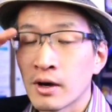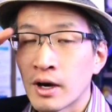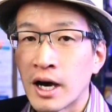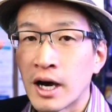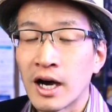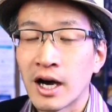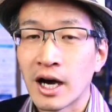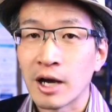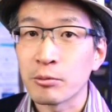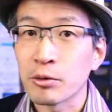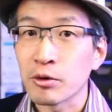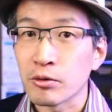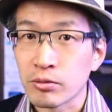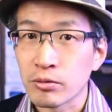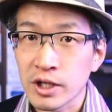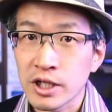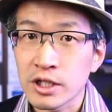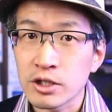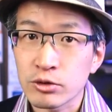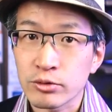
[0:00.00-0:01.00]
Uh, I put
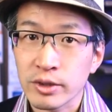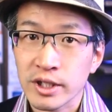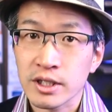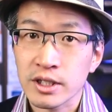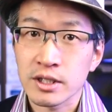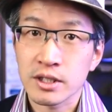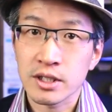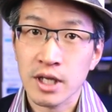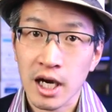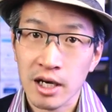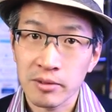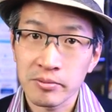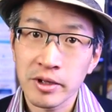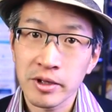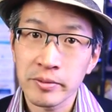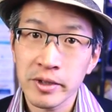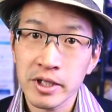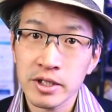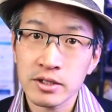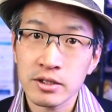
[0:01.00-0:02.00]
really strict time
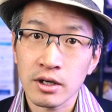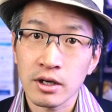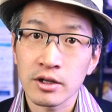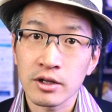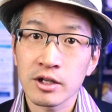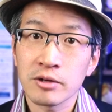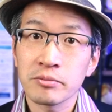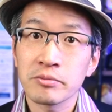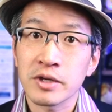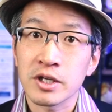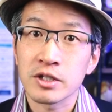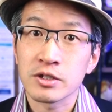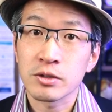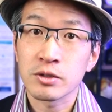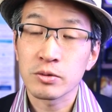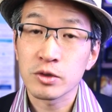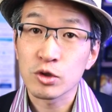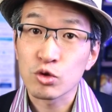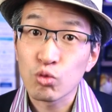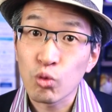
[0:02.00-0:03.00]
limits on them because there
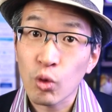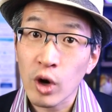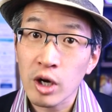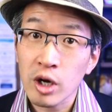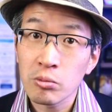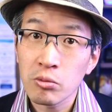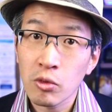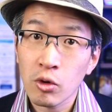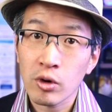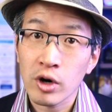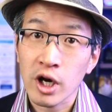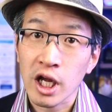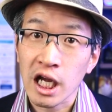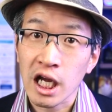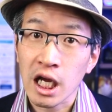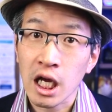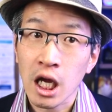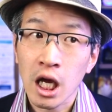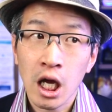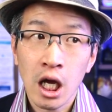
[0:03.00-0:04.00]
was one
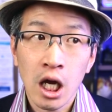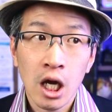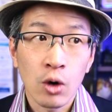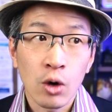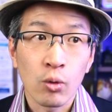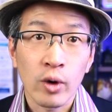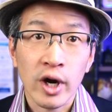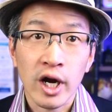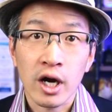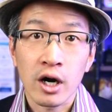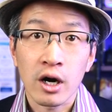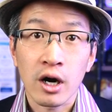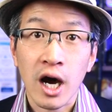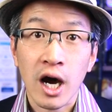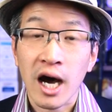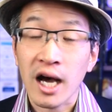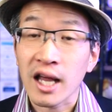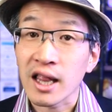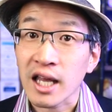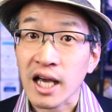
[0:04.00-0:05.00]
morning where
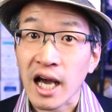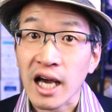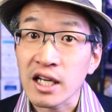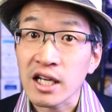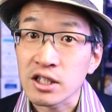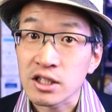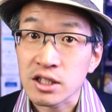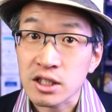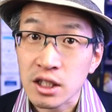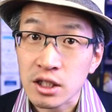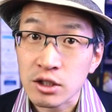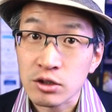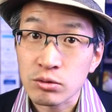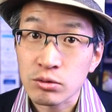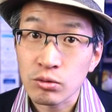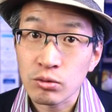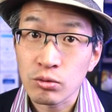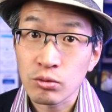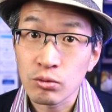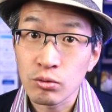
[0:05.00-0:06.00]
I like I had just
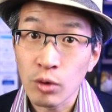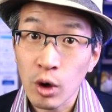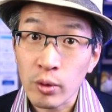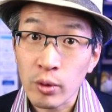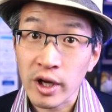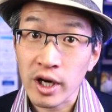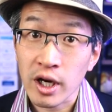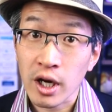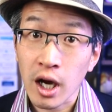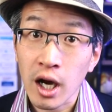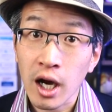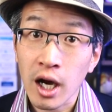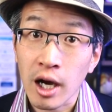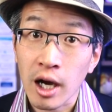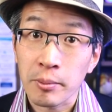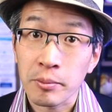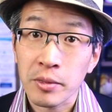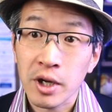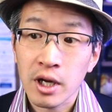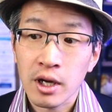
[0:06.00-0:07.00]
woken
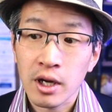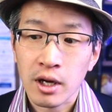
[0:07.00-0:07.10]
up